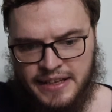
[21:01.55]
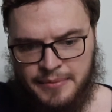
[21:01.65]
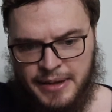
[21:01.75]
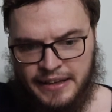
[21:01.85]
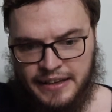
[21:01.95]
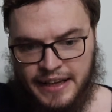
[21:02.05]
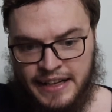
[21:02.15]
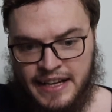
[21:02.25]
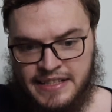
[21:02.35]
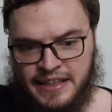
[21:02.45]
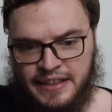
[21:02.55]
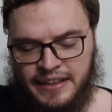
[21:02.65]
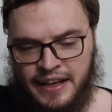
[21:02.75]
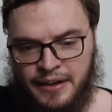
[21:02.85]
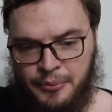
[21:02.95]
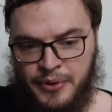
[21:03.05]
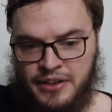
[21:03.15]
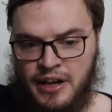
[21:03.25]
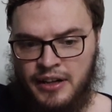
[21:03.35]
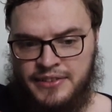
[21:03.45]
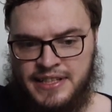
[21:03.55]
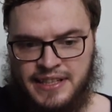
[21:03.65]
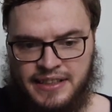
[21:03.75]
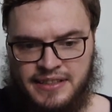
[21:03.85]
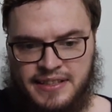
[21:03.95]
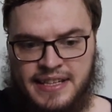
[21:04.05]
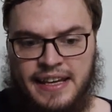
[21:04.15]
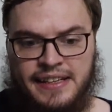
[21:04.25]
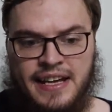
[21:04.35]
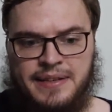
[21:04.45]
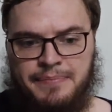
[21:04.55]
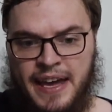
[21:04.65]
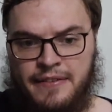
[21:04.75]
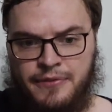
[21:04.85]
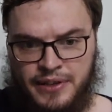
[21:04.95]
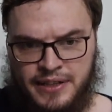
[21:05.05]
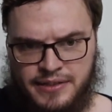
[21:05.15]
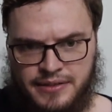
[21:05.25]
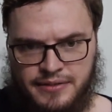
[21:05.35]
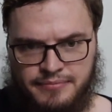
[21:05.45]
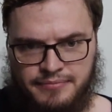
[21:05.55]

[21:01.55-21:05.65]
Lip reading: man, he doesn't with all of these things, say he doesn't pay for this,